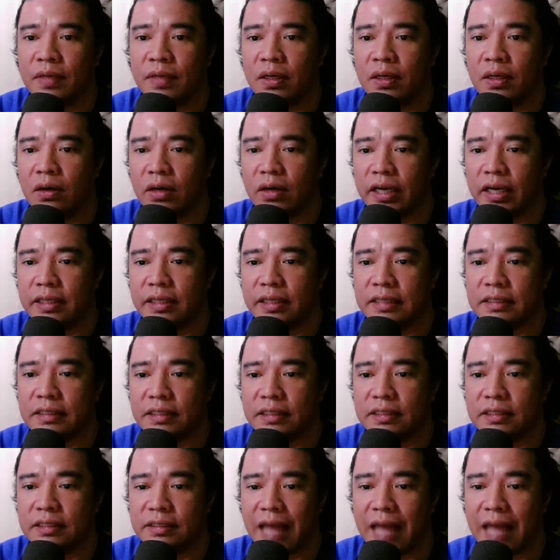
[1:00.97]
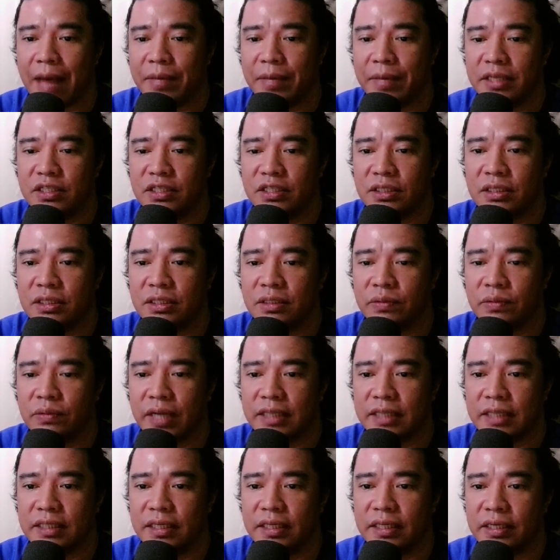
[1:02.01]
okay, this is damage. You
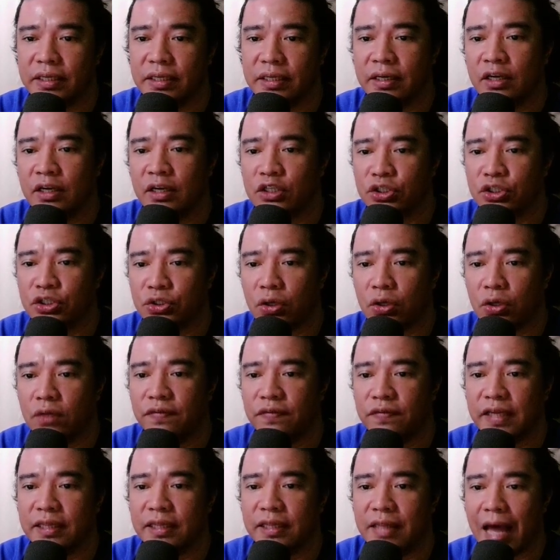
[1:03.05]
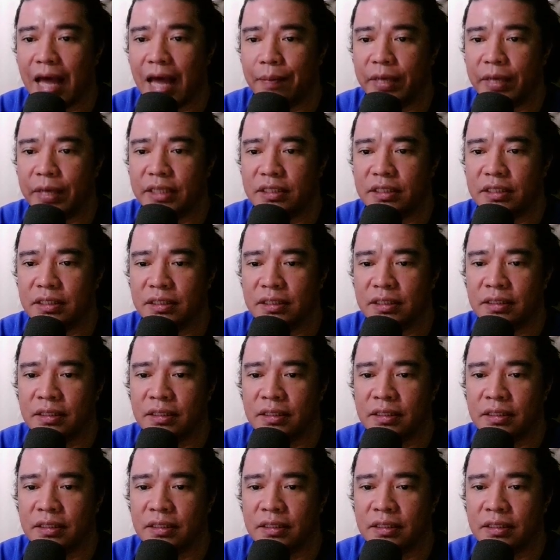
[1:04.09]
can see here, solvent damage.